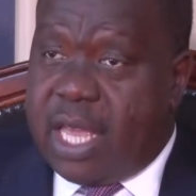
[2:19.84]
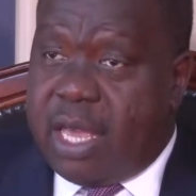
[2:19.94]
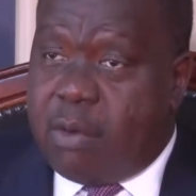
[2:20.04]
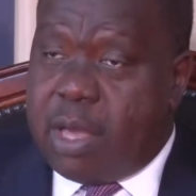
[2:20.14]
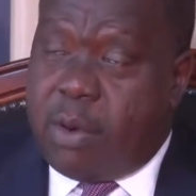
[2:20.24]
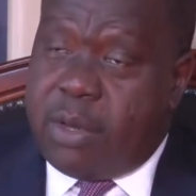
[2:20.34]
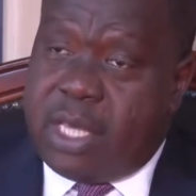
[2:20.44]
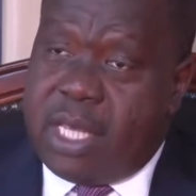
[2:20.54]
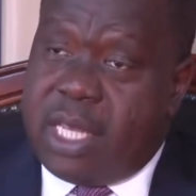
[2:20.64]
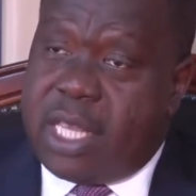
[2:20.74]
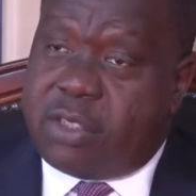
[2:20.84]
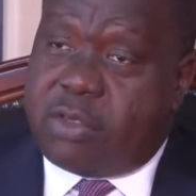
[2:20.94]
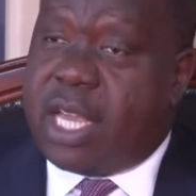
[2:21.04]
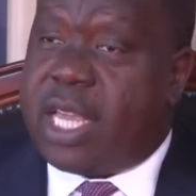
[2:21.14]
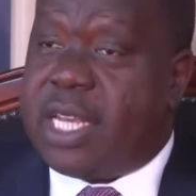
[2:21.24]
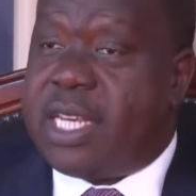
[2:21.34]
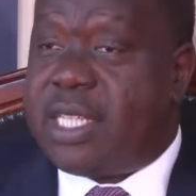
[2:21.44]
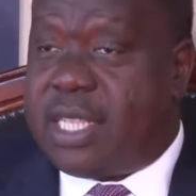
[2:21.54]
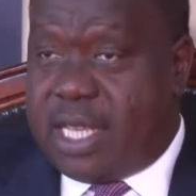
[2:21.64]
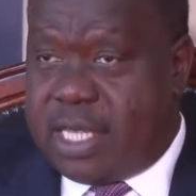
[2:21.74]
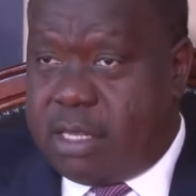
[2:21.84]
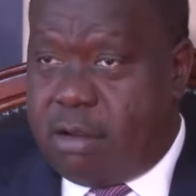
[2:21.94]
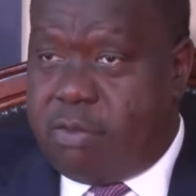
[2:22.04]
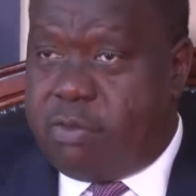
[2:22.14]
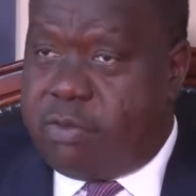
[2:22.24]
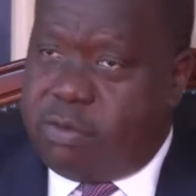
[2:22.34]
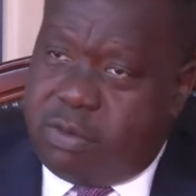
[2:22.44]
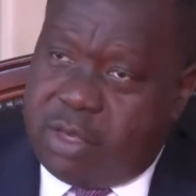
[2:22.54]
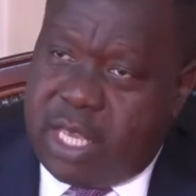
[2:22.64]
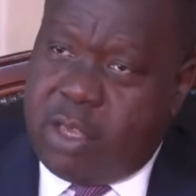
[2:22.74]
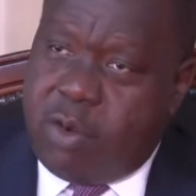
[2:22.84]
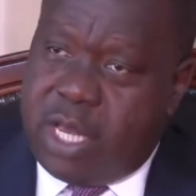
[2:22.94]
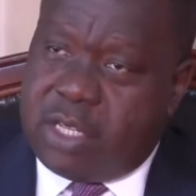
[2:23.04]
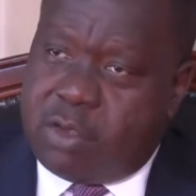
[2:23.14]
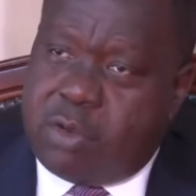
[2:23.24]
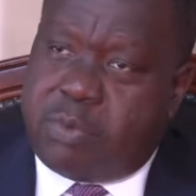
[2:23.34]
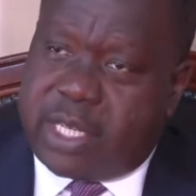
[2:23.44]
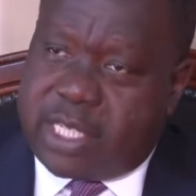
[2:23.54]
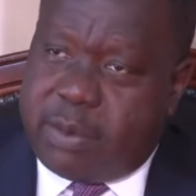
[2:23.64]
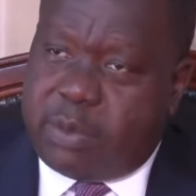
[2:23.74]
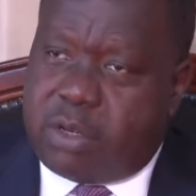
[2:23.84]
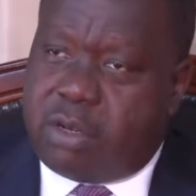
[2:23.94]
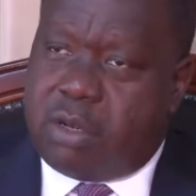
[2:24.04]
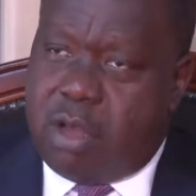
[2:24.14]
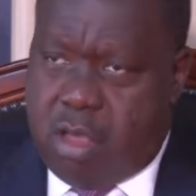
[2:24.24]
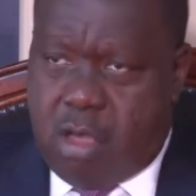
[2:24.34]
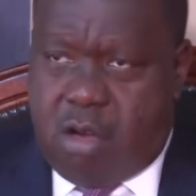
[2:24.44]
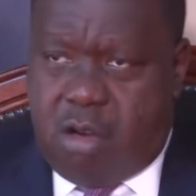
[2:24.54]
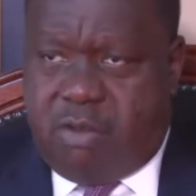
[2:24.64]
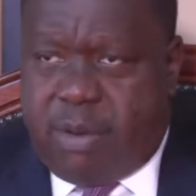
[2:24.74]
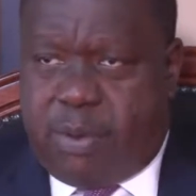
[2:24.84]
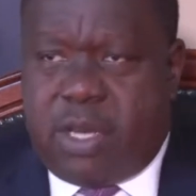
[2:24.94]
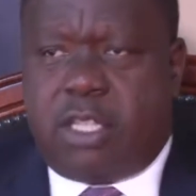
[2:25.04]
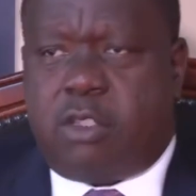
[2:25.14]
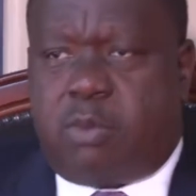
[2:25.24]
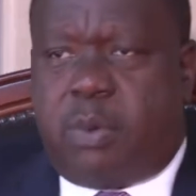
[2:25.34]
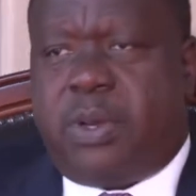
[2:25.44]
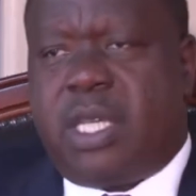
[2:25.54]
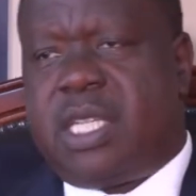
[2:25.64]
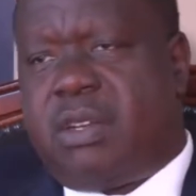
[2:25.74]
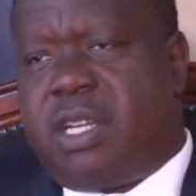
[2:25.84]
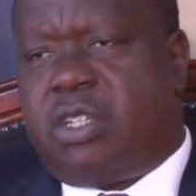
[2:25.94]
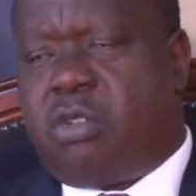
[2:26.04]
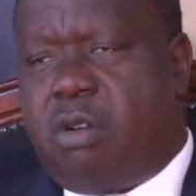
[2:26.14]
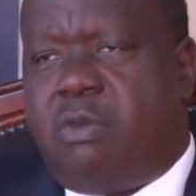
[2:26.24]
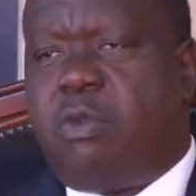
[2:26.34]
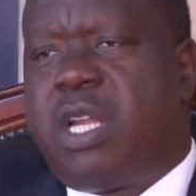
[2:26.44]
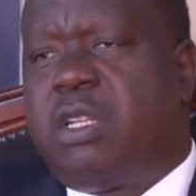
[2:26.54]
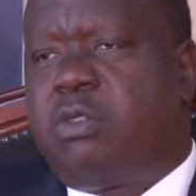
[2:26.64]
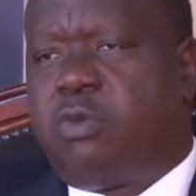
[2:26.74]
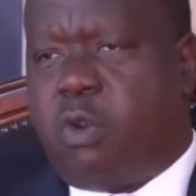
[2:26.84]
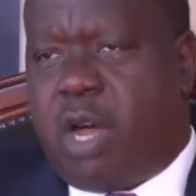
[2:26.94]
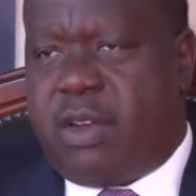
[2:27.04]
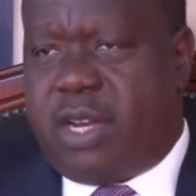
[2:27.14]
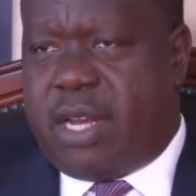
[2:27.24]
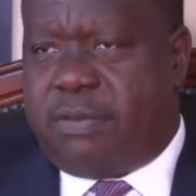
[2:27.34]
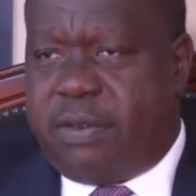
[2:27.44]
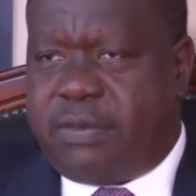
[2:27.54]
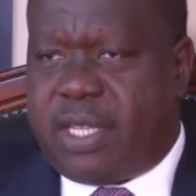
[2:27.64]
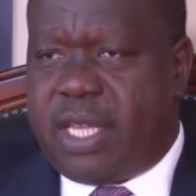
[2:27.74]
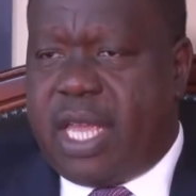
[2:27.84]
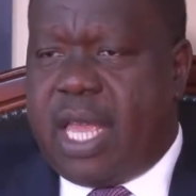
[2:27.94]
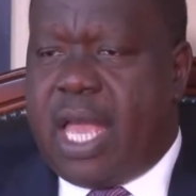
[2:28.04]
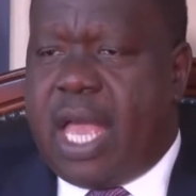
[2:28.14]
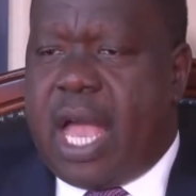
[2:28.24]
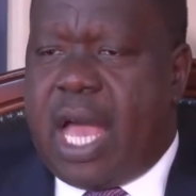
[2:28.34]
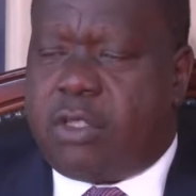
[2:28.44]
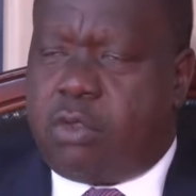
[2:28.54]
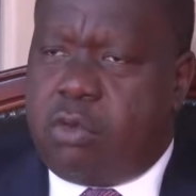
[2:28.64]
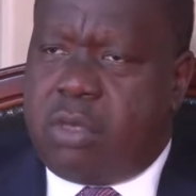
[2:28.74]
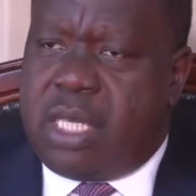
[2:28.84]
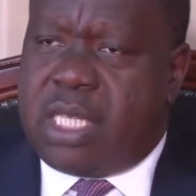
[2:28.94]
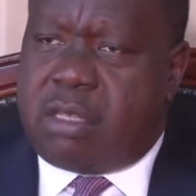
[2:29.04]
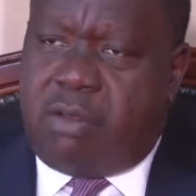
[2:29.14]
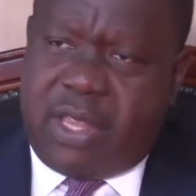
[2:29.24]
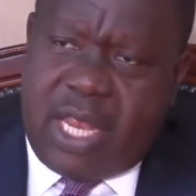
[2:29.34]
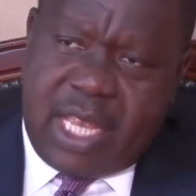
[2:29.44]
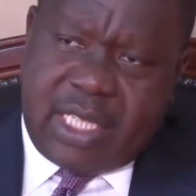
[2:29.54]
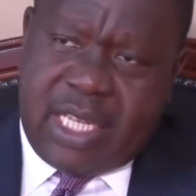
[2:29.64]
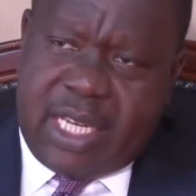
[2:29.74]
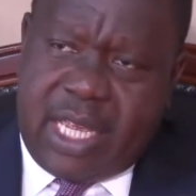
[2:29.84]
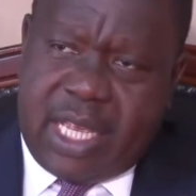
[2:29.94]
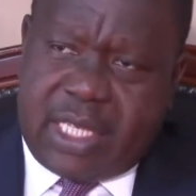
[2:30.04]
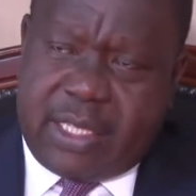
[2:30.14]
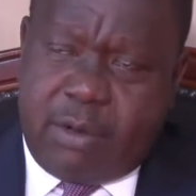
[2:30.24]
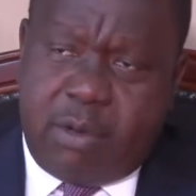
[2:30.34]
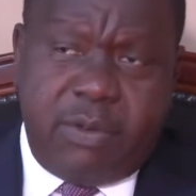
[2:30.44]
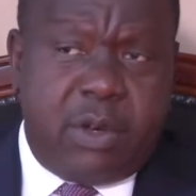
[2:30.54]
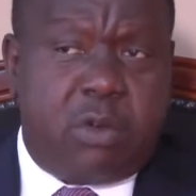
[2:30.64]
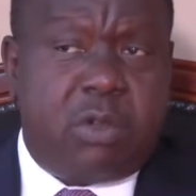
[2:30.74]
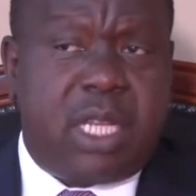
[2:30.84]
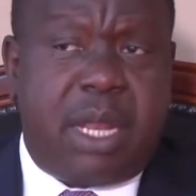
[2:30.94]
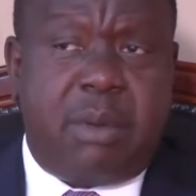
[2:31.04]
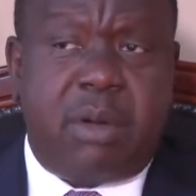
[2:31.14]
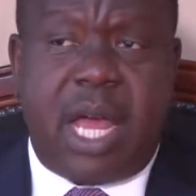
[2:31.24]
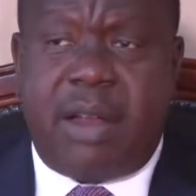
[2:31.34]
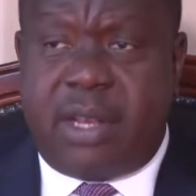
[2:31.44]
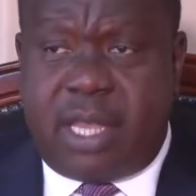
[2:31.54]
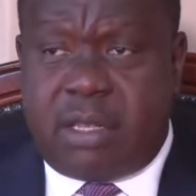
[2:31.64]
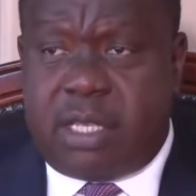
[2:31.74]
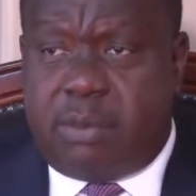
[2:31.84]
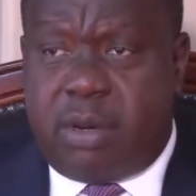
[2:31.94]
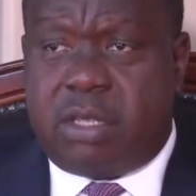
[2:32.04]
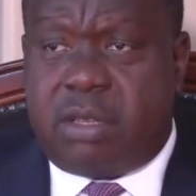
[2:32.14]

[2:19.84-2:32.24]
We are within the striking distance of the UN zone prescription of a police to population ratio of 1 to 450. And to do this, over the last 10 years, we've recruited about 100,000 police